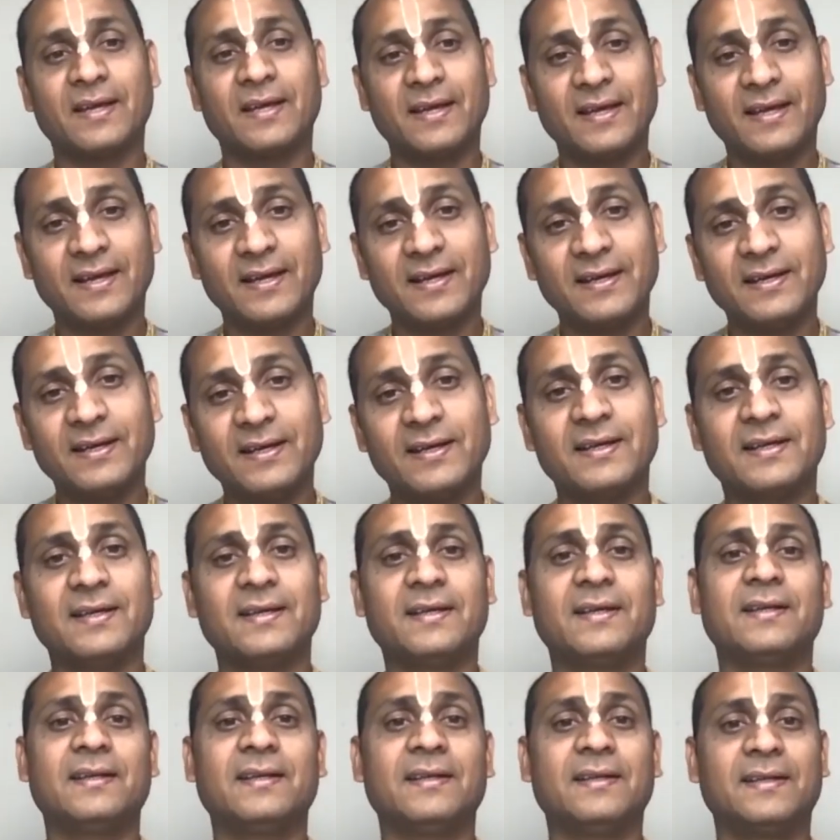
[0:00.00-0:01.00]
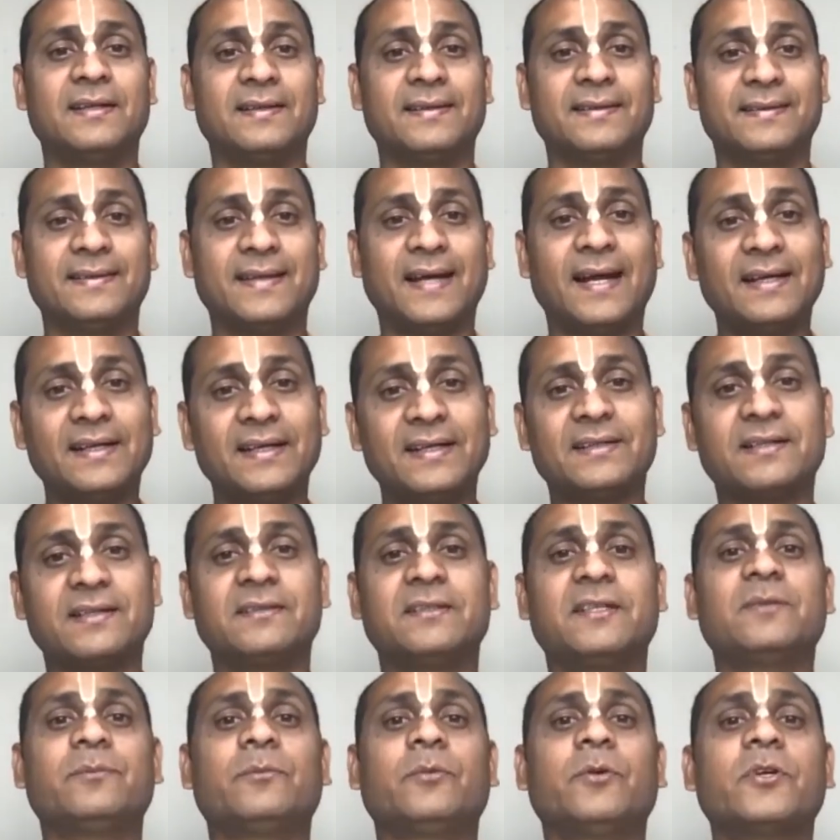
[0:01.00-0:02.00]
And that
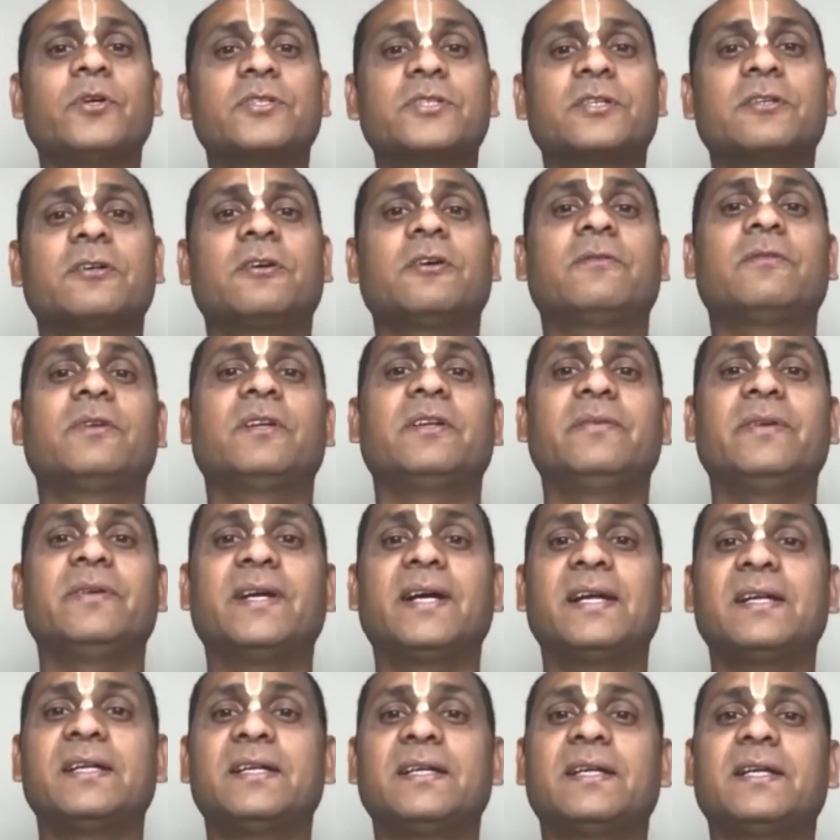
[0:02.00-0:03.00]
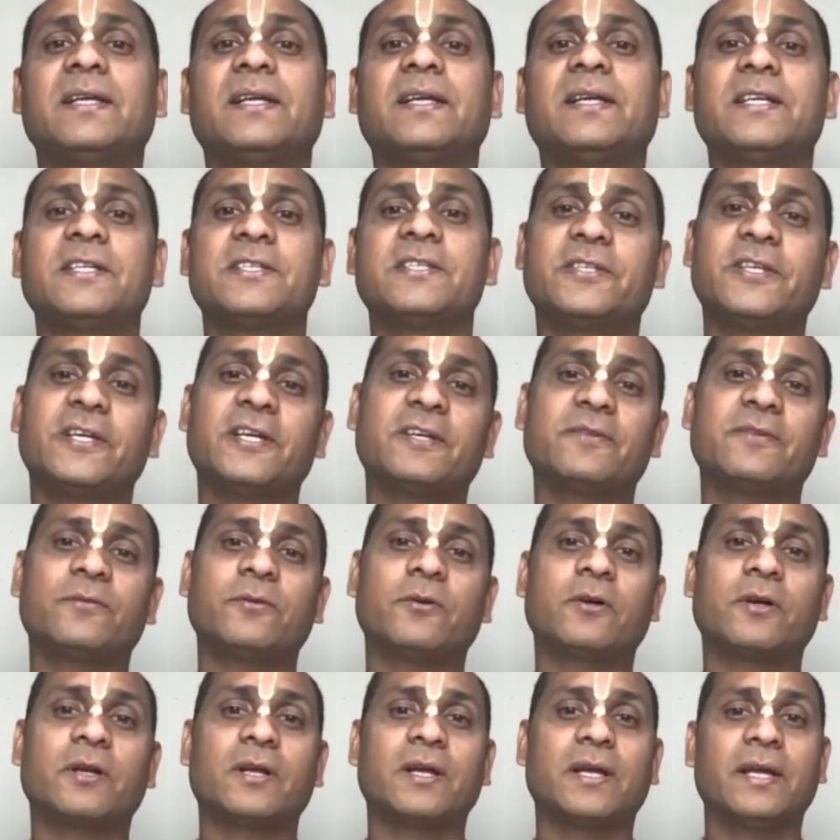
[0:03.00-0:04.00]
eternal position of living entity is
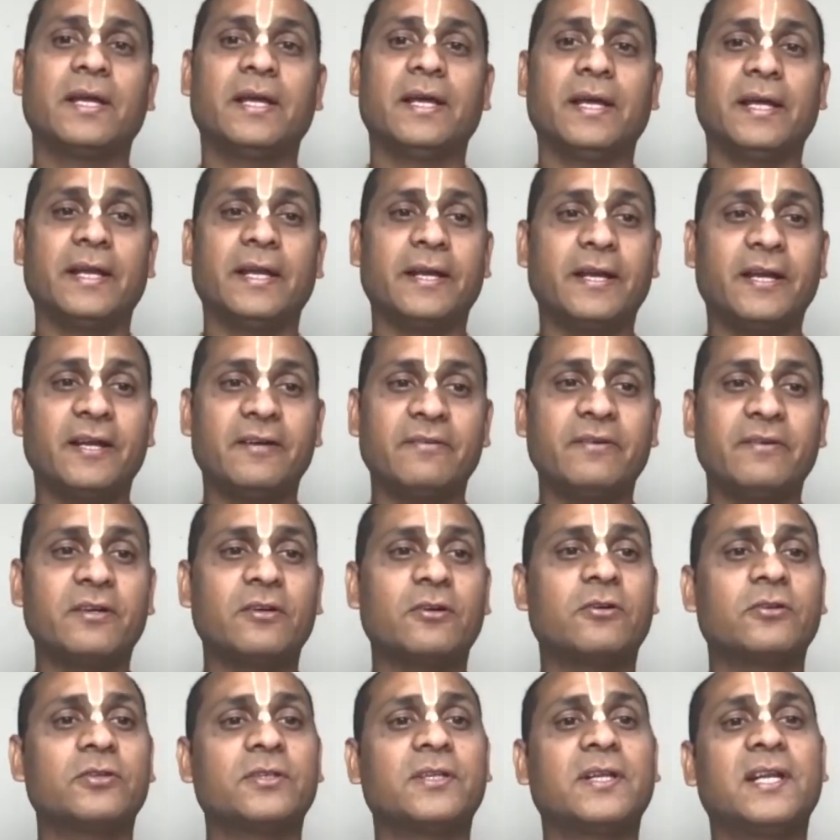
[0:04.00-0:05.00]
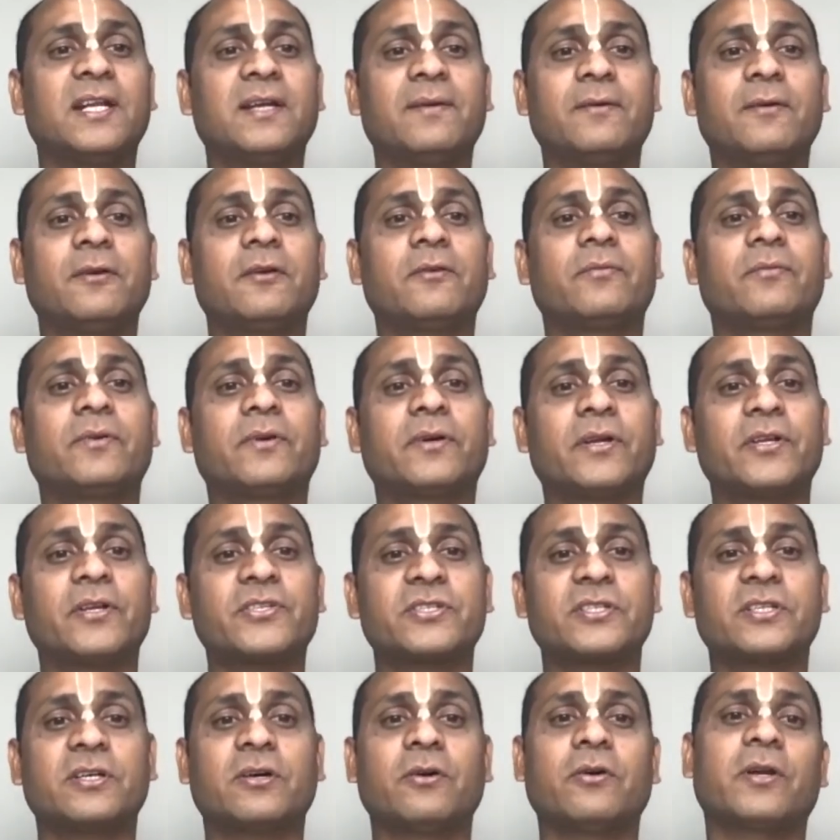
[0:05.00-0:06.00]
therefore never on the level of
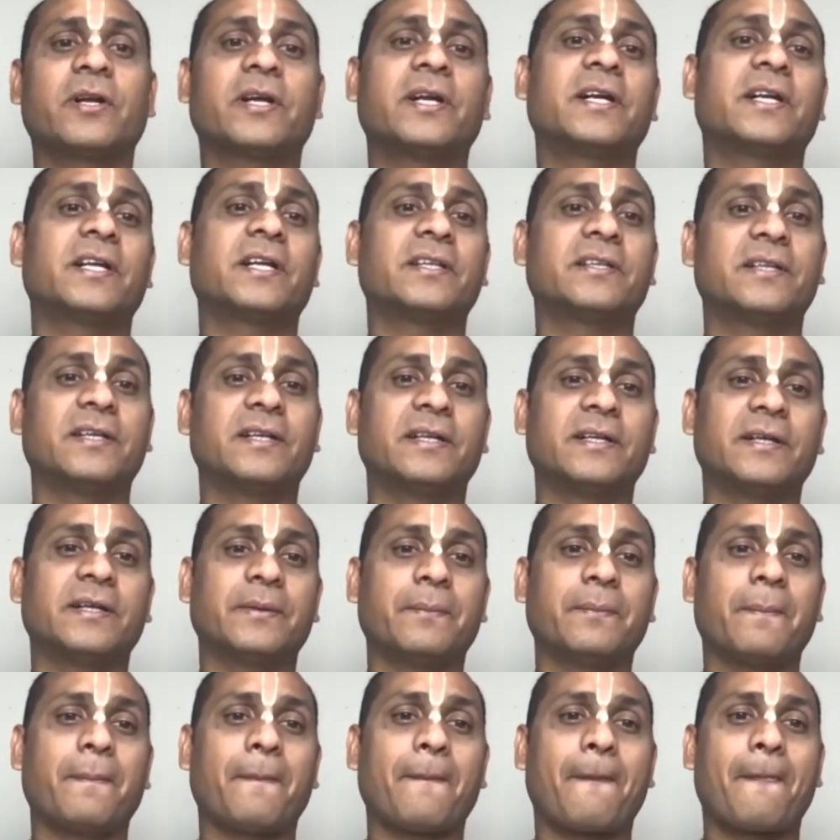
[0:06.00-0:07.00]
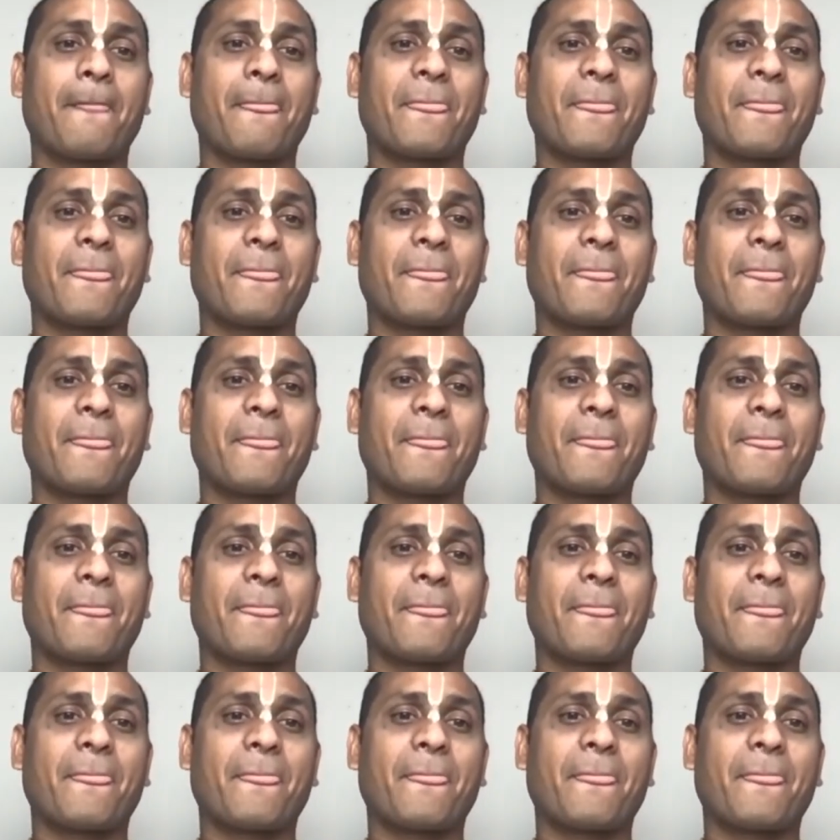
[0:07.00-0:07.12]
Krishna or greater than him.